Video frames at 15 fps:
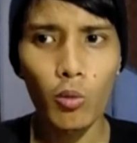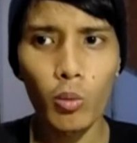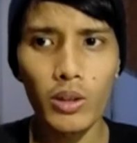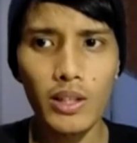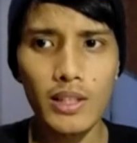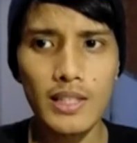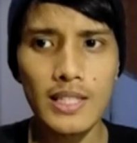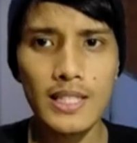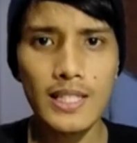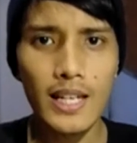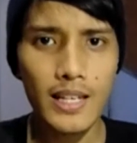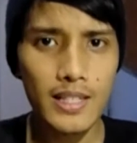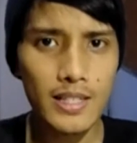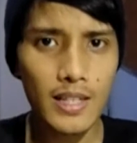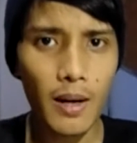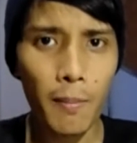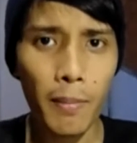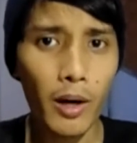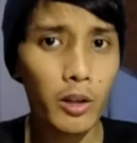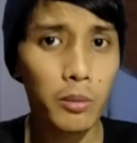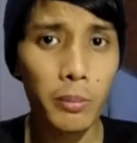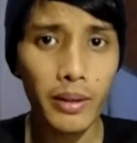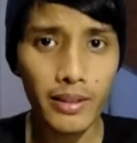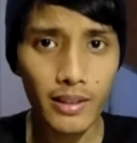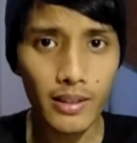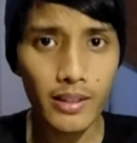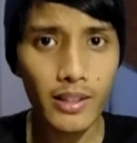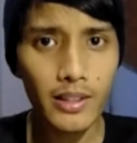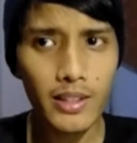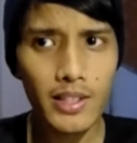what it says about mental
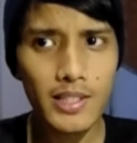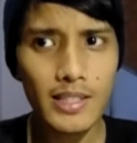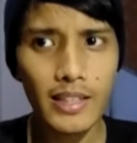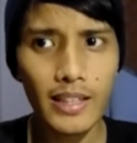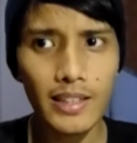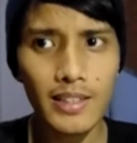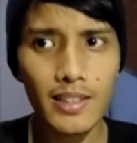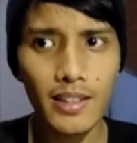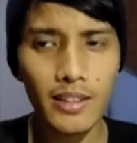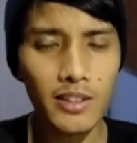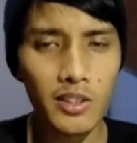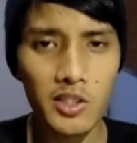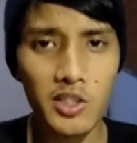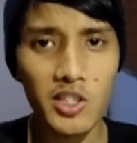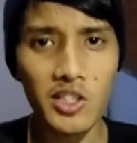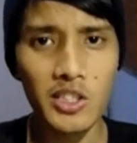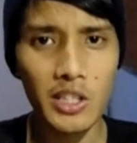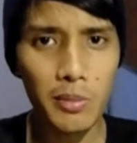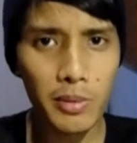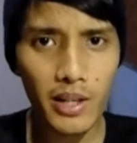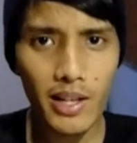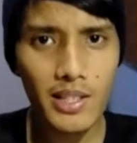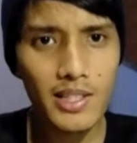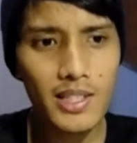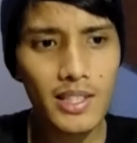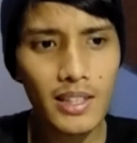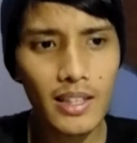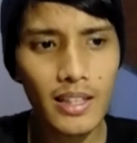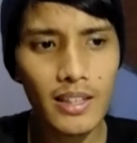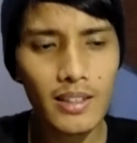illness. Like, it doesn't just demonize
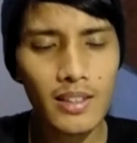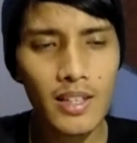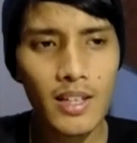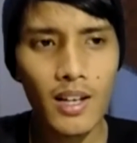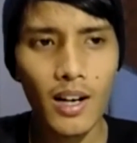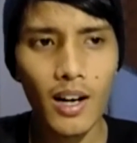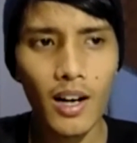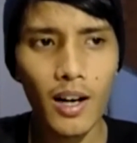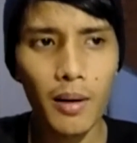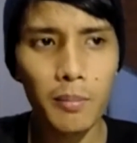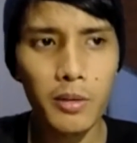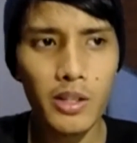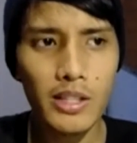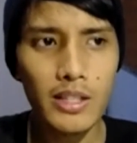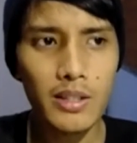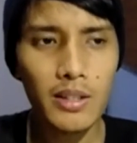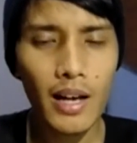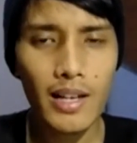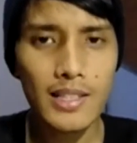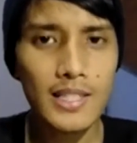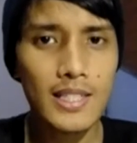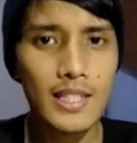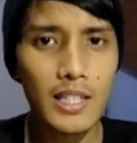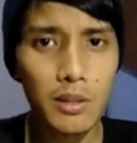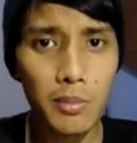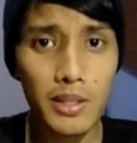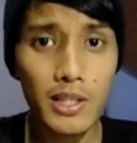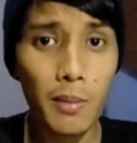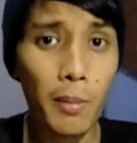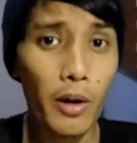it, it really has
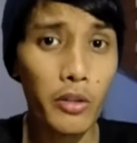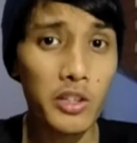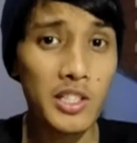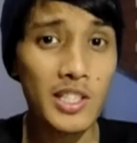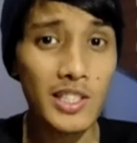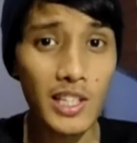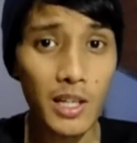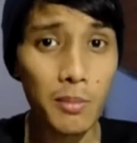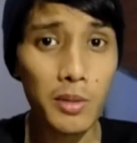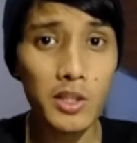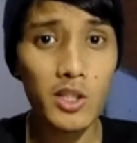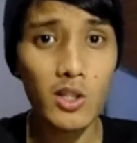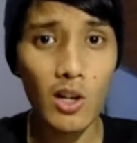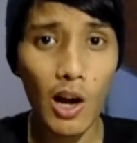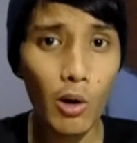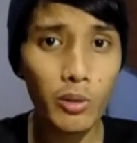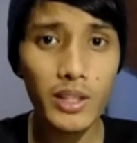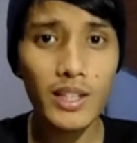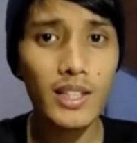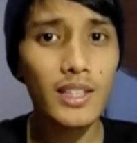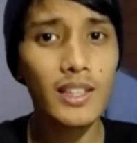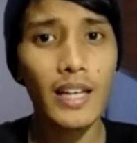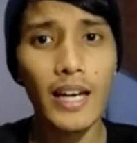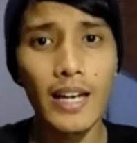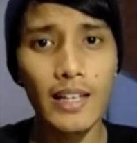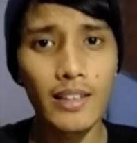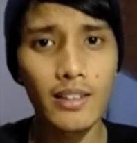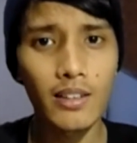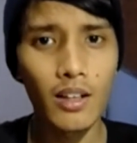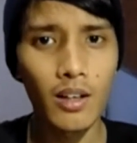statements about the stigma surrounding it
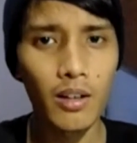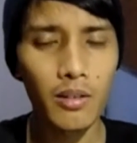and